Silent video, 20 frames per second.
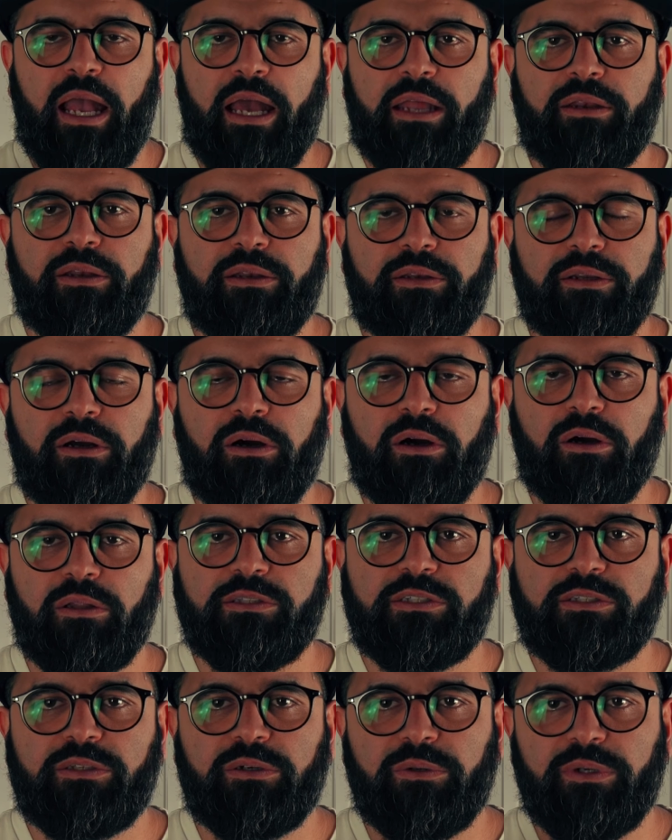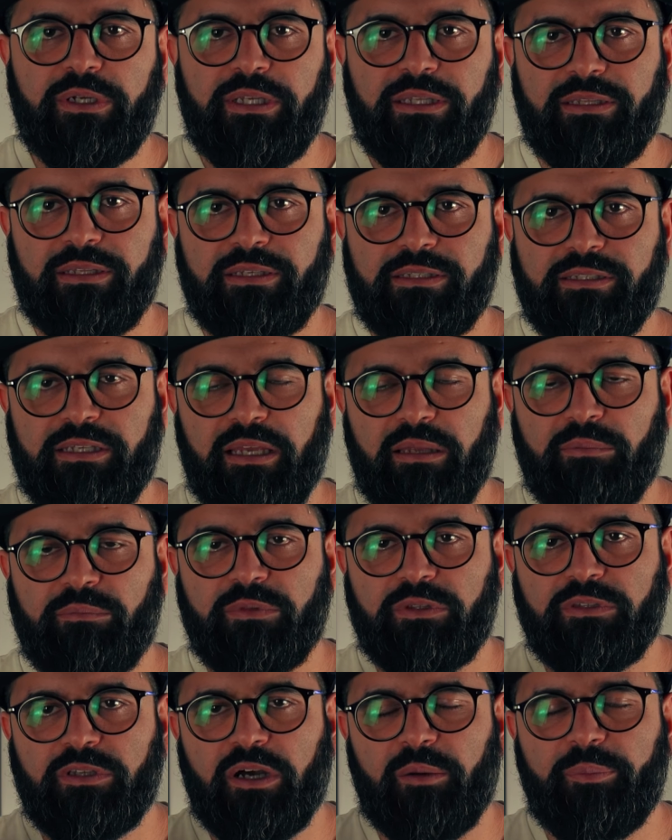And also in the
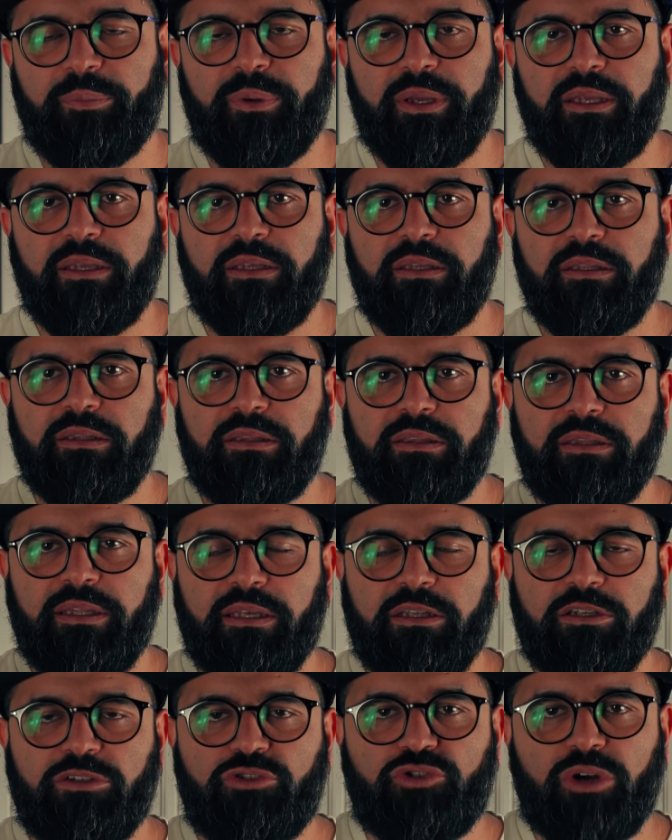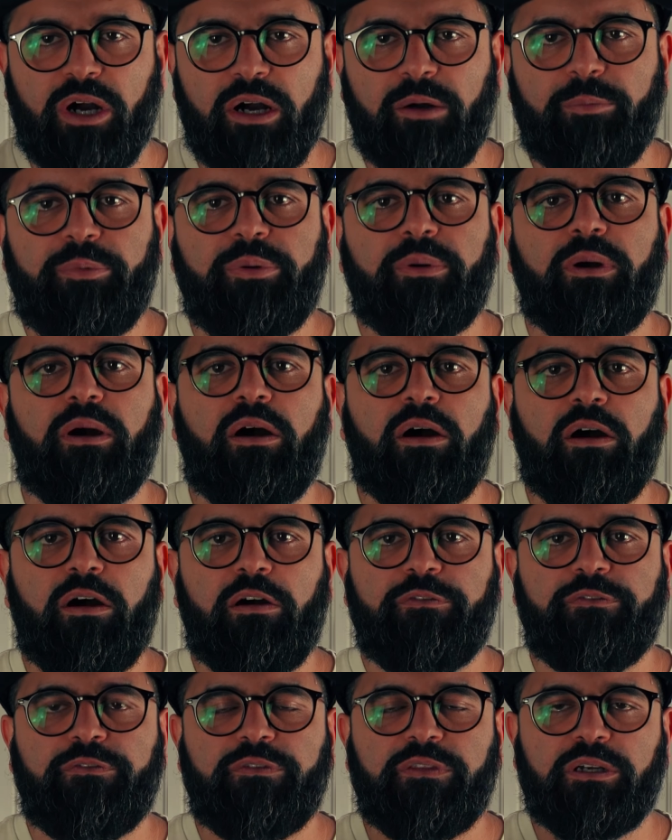same topic, the drop
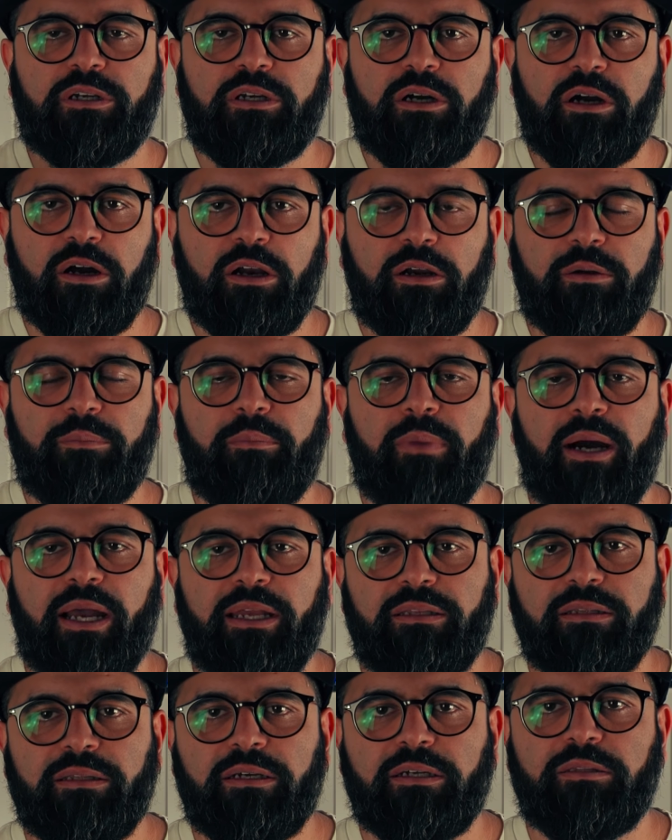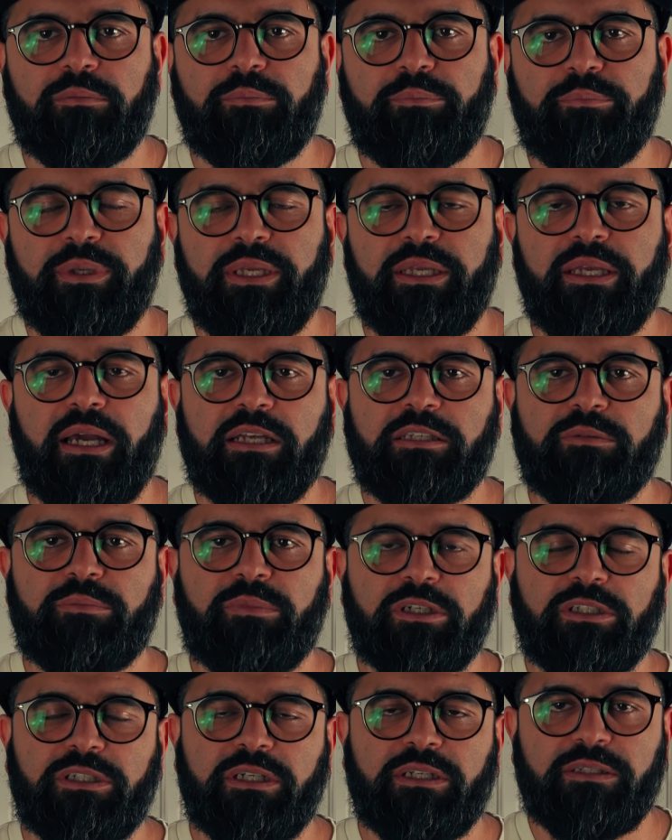of the car might not be as
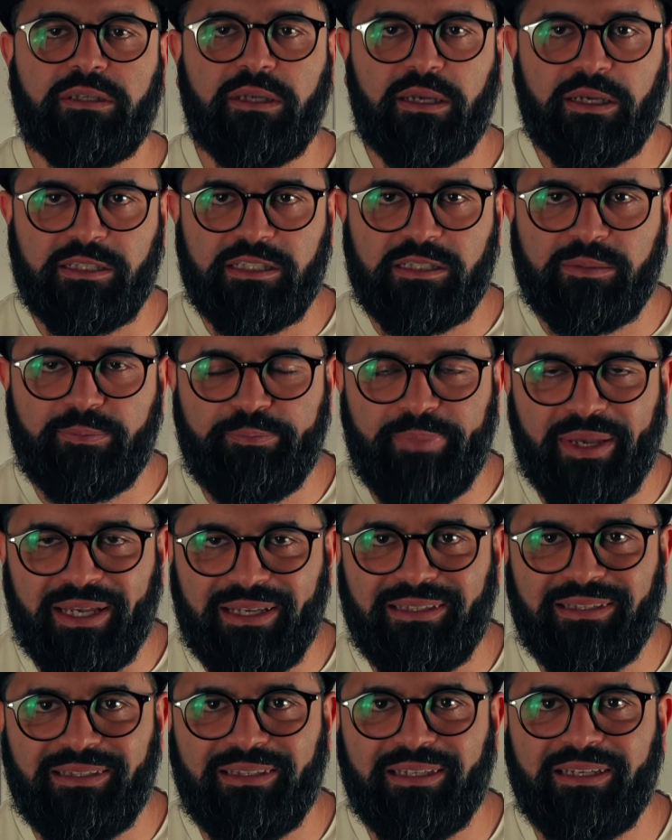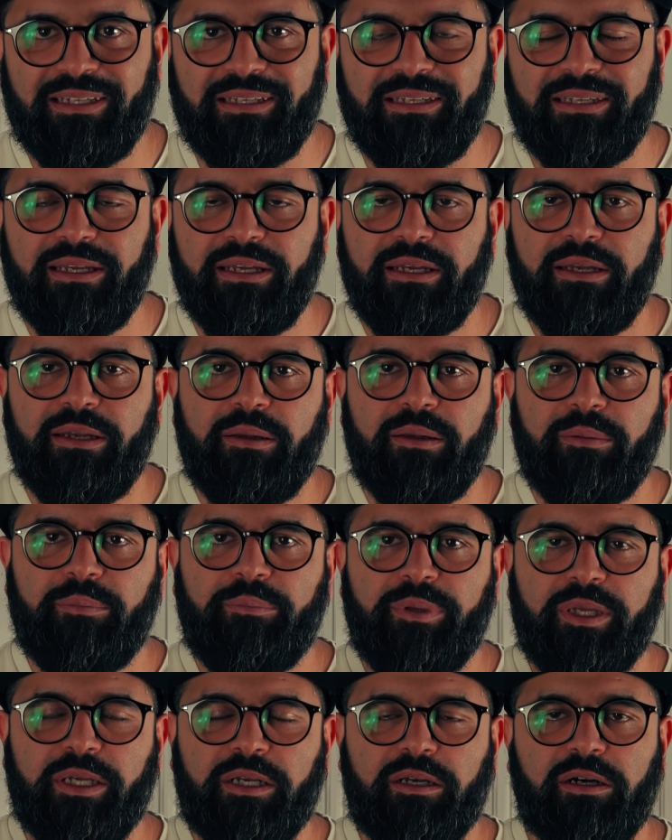much as expected,
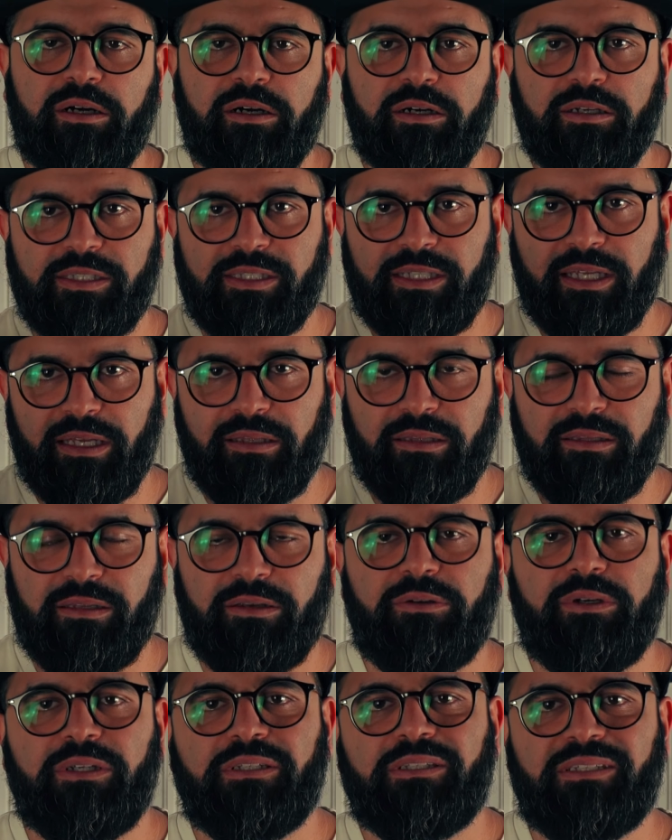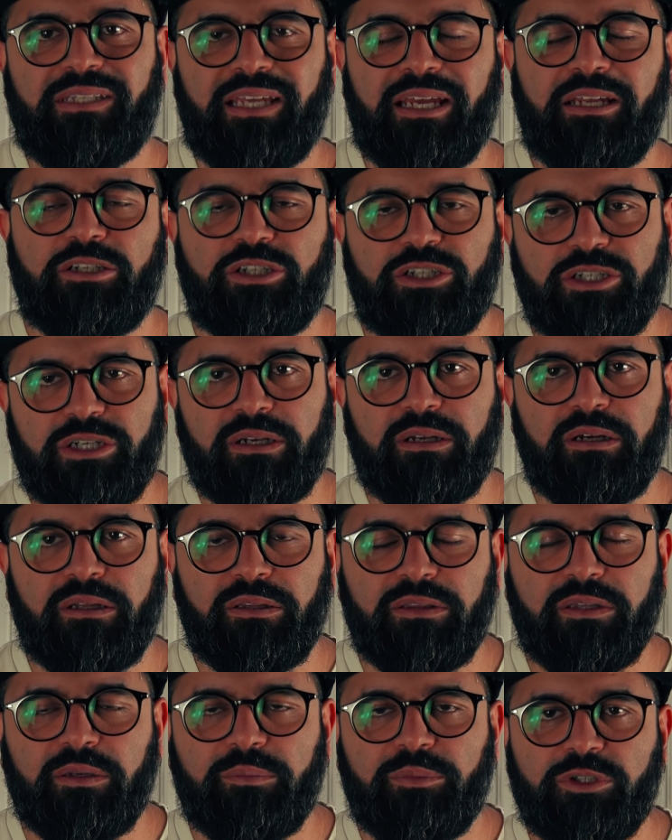because then there is tension
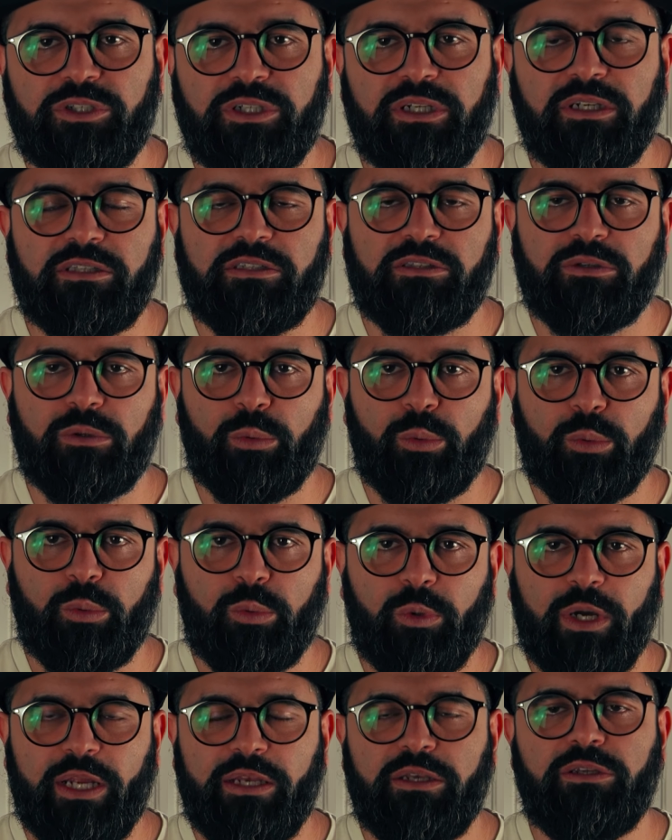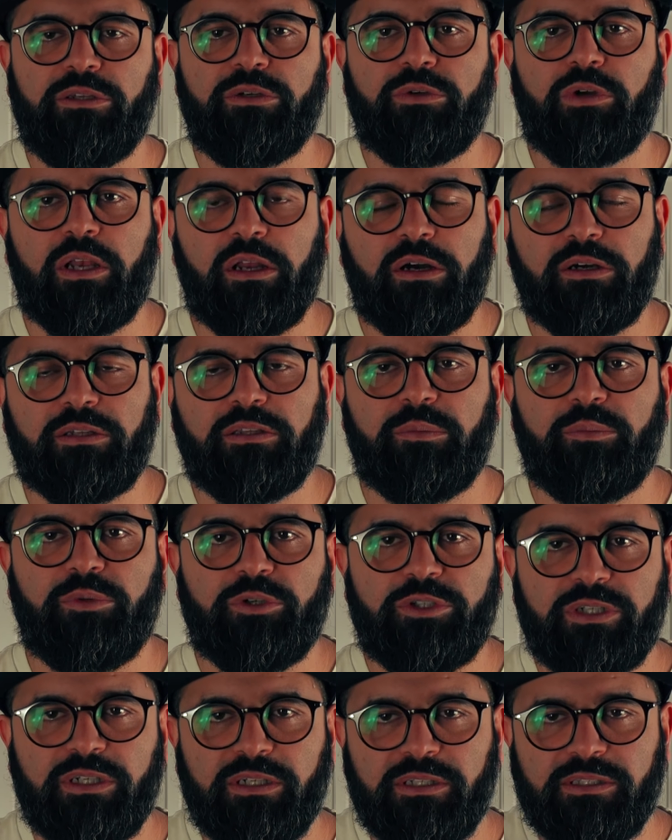on the bushings. So when you clock the
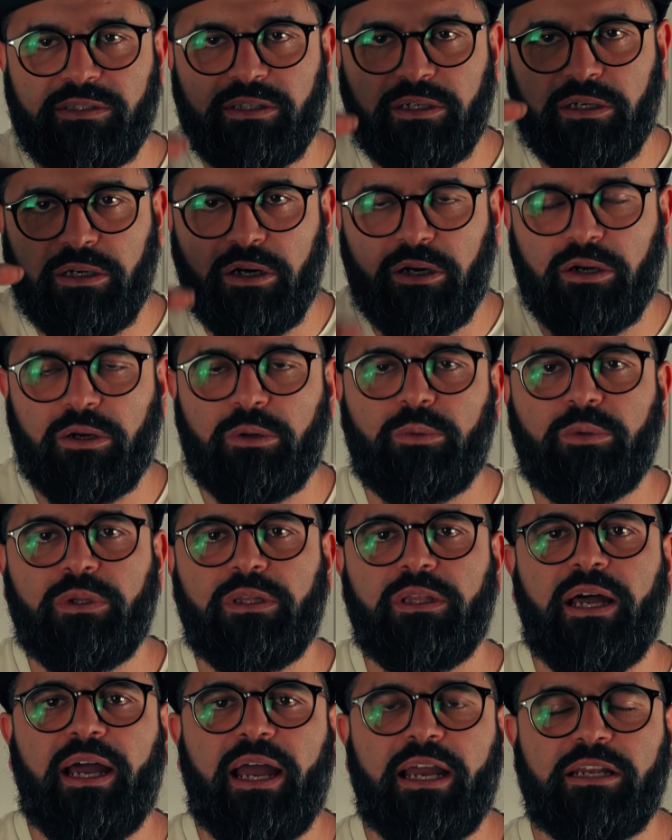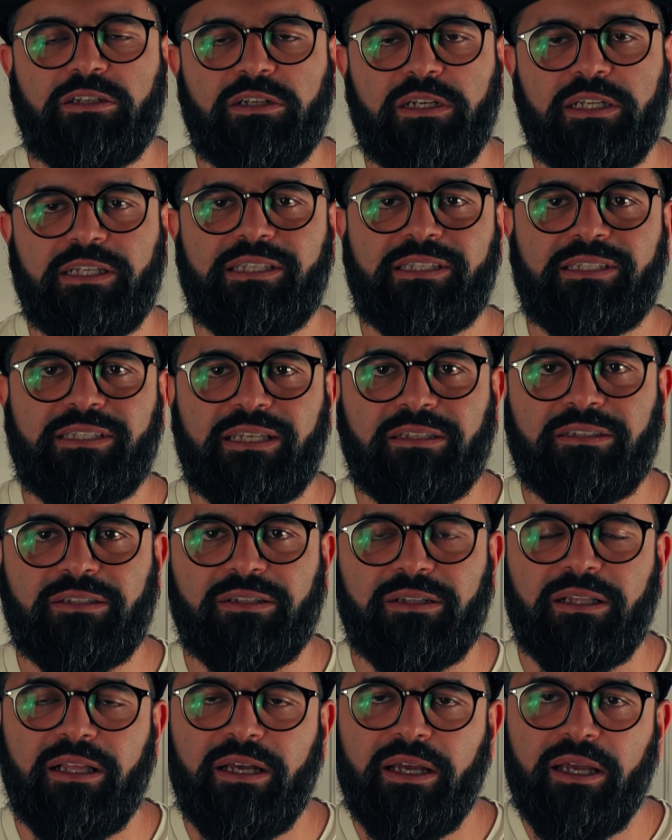bushings, the car will actually
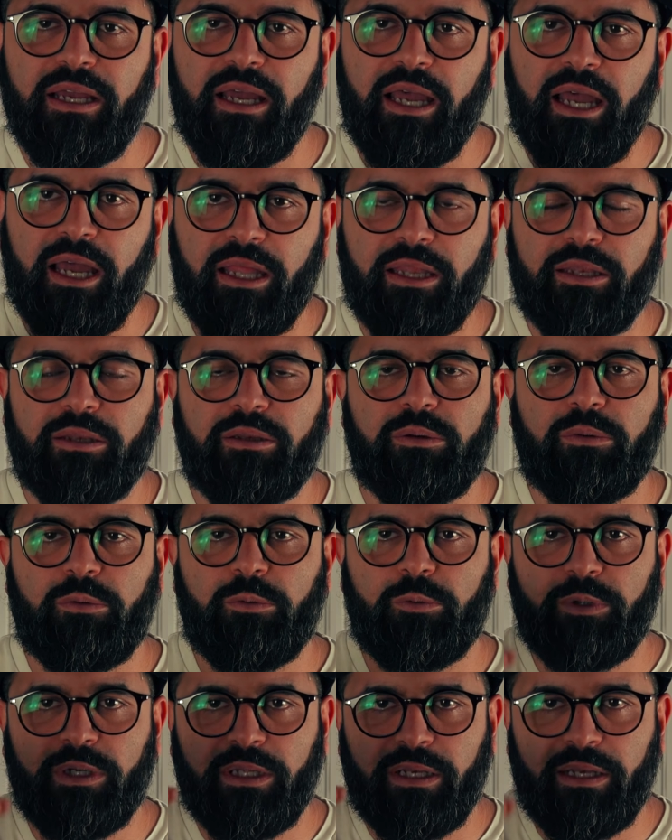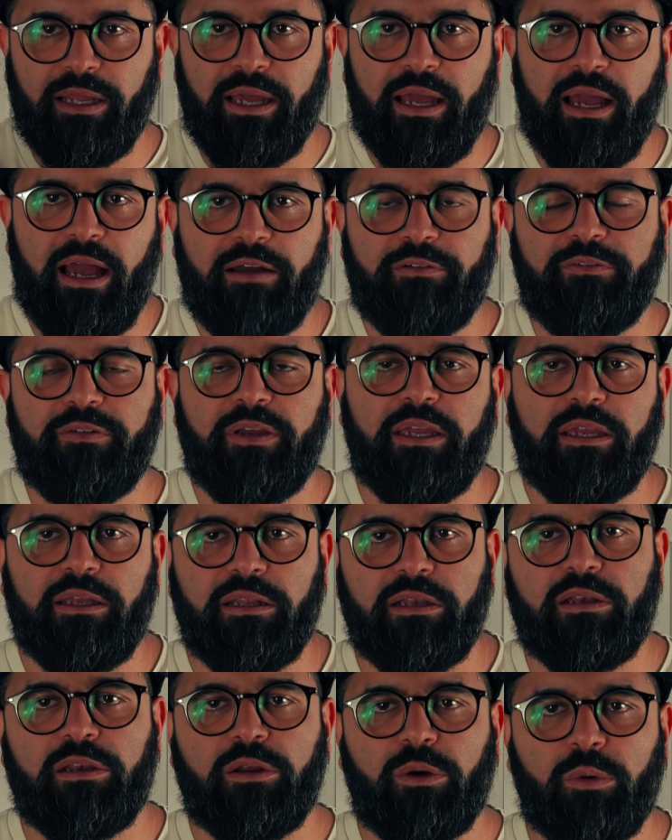settle and will have
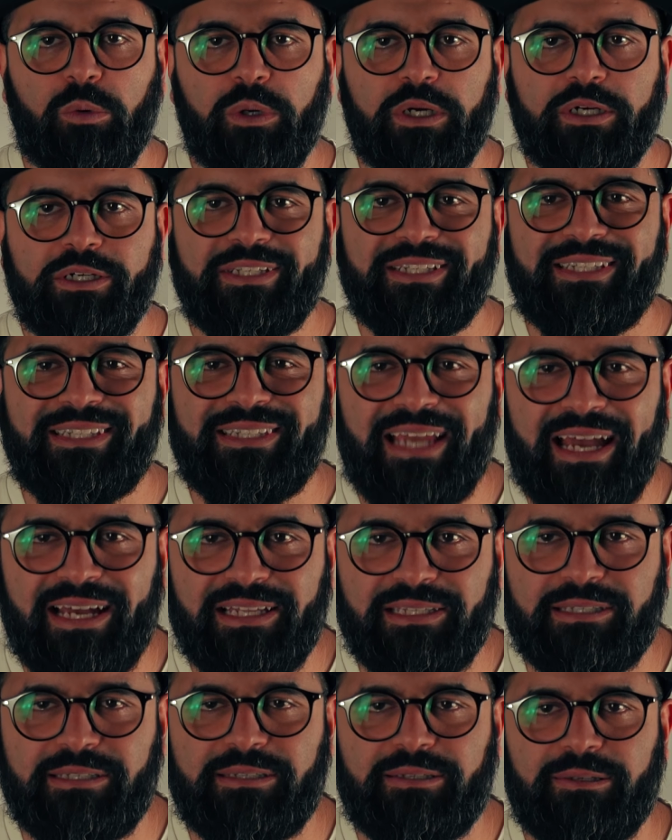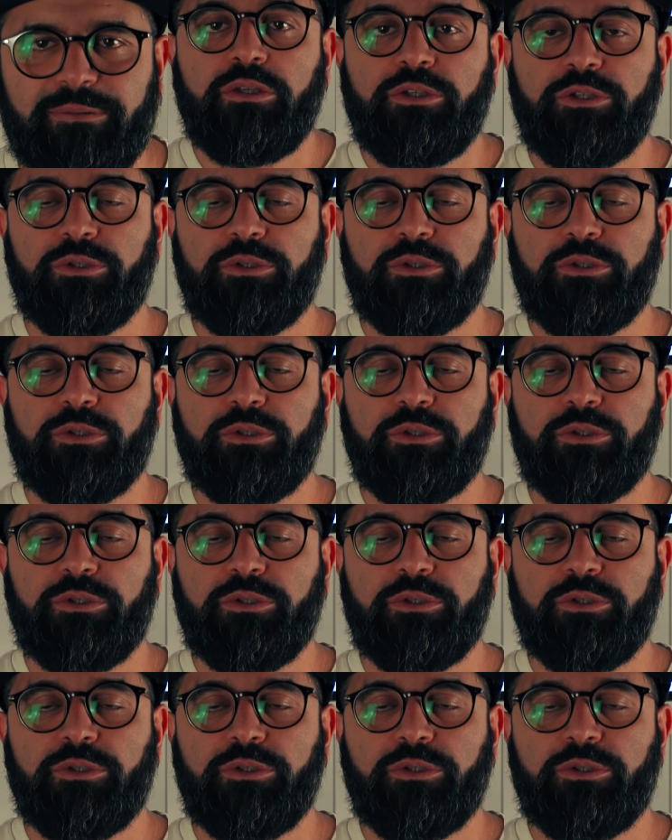a lower stance.